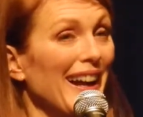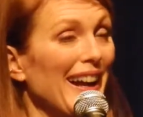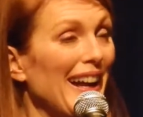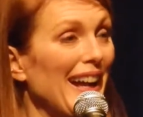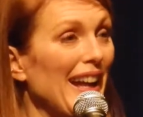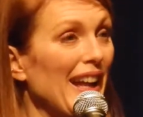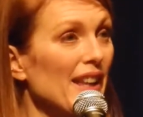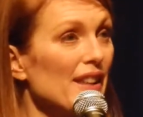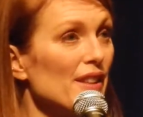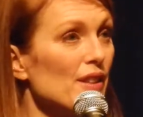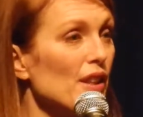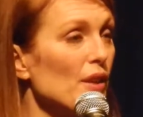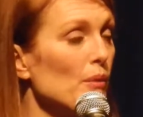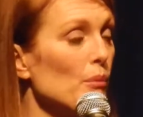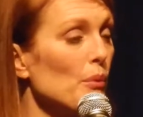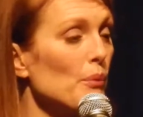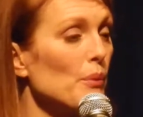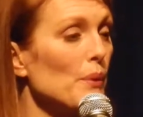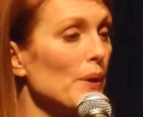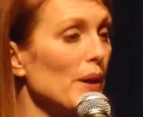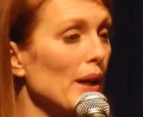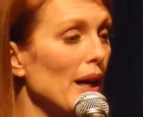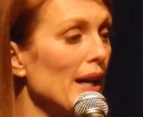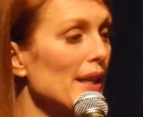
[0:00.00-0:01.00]
And then when
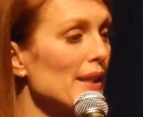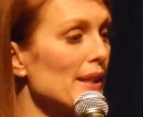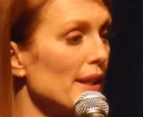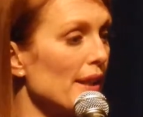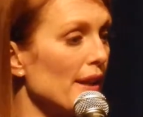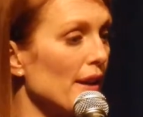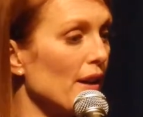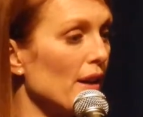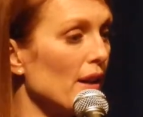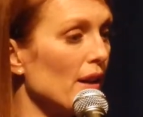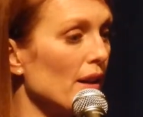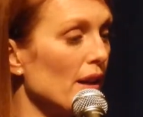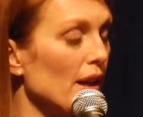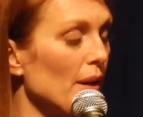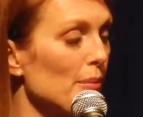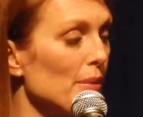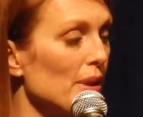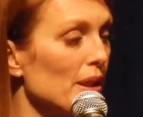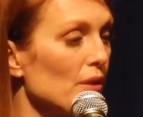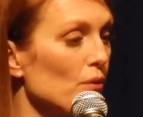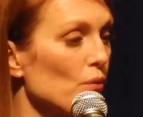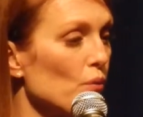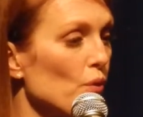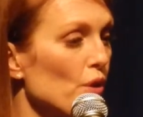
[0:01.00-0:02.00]
we got there, I
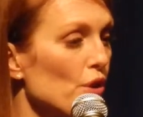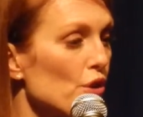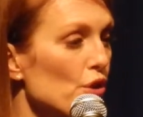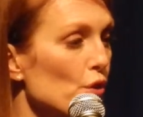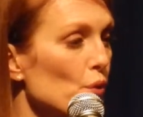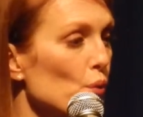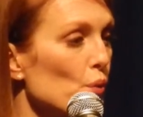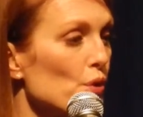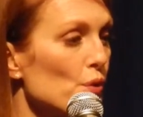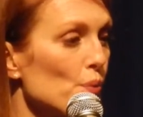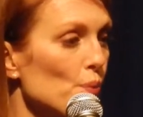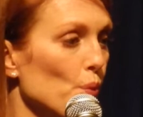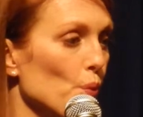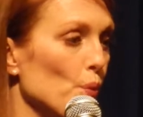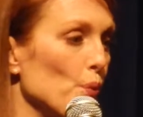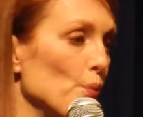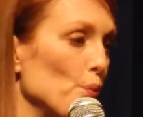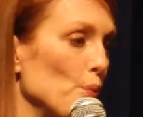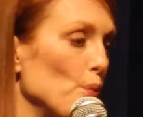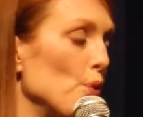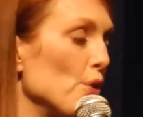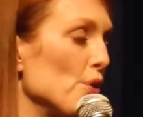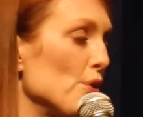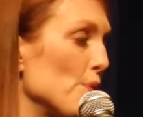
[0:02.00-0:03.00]
mean, Richard was
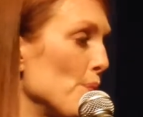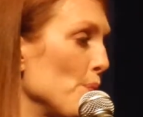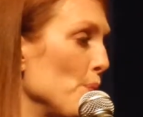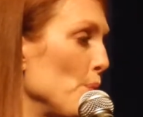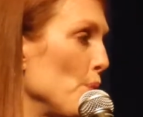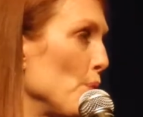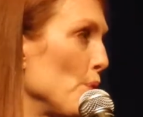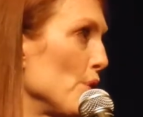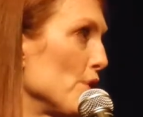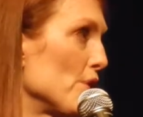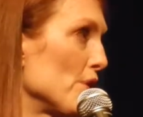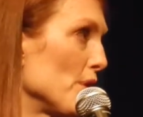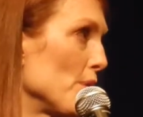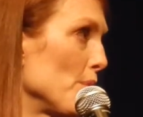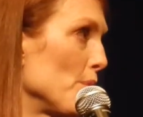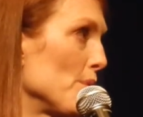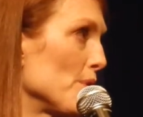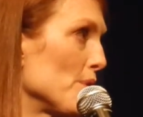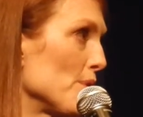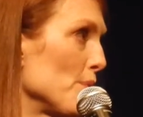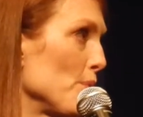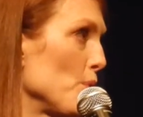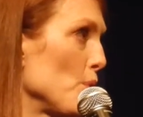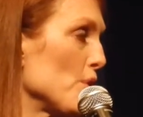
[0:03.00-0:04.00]

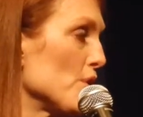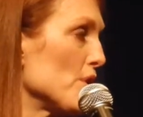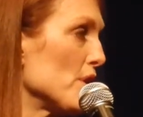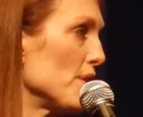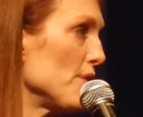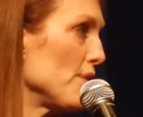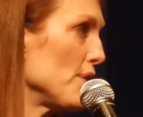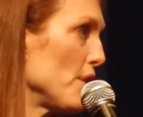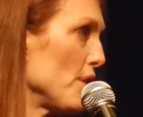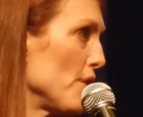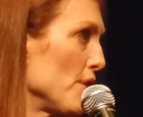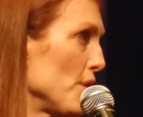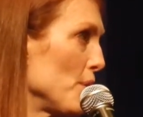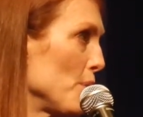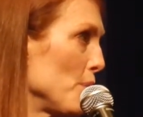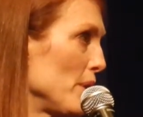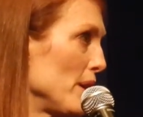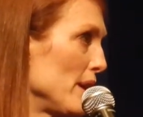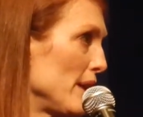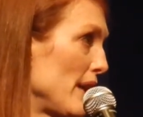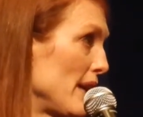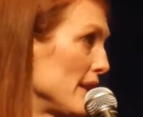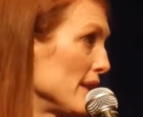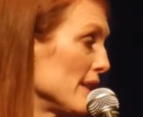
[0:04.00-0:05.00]
more severe than
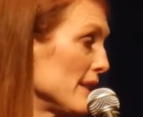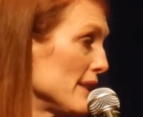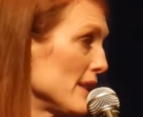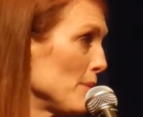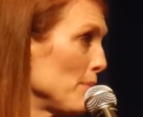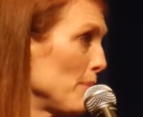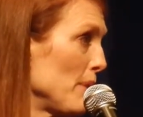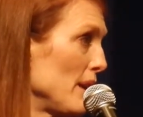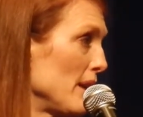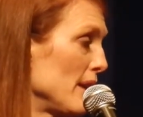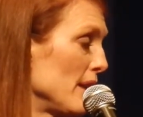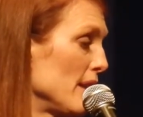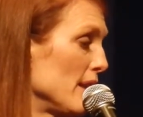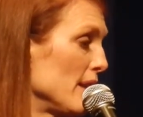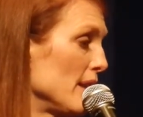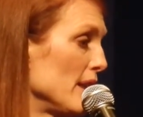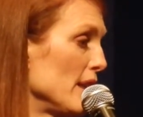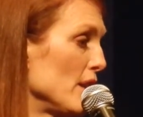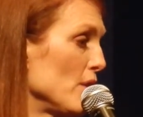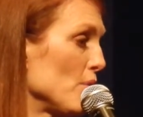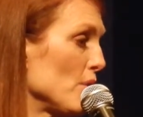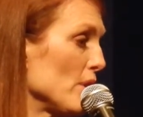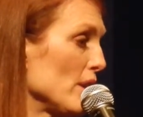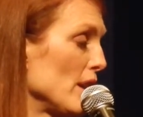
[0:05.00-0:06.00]
we'd anticipated, and
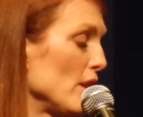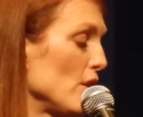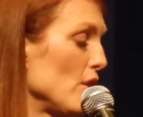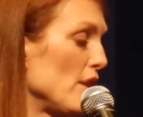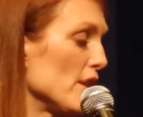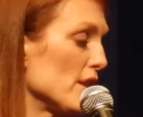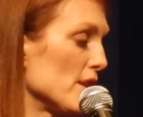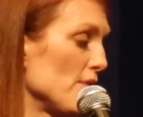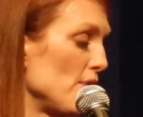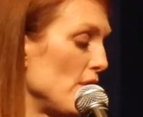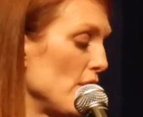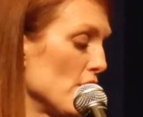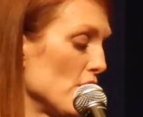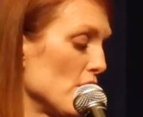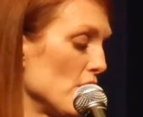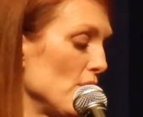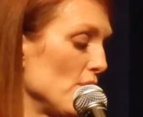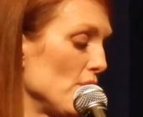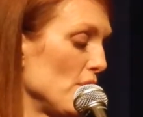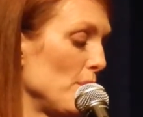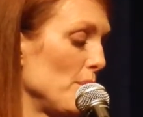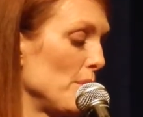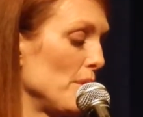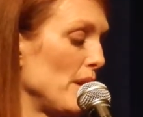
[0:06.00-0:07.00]
he'd really lost function
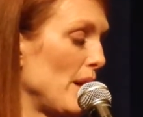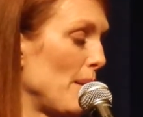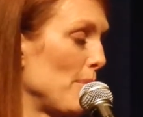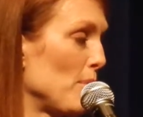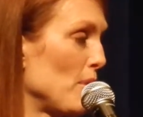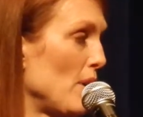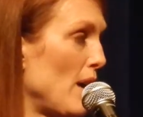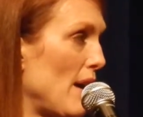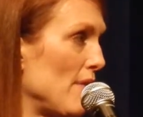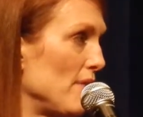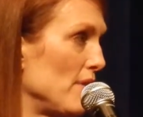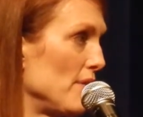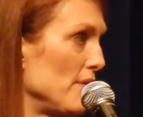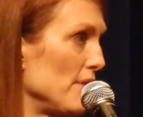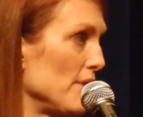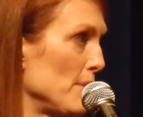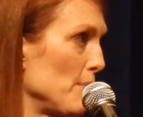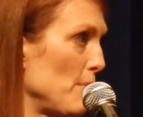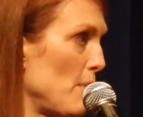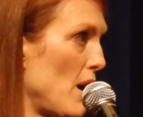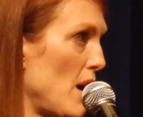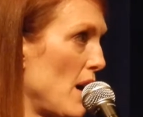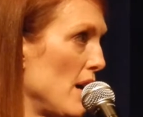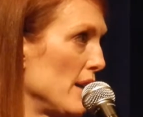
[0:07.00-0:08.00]
from the upper half of his
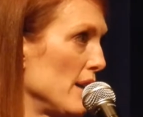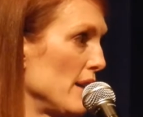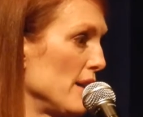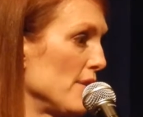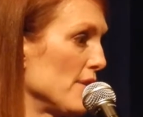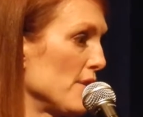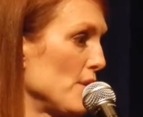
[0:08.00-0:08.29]
body.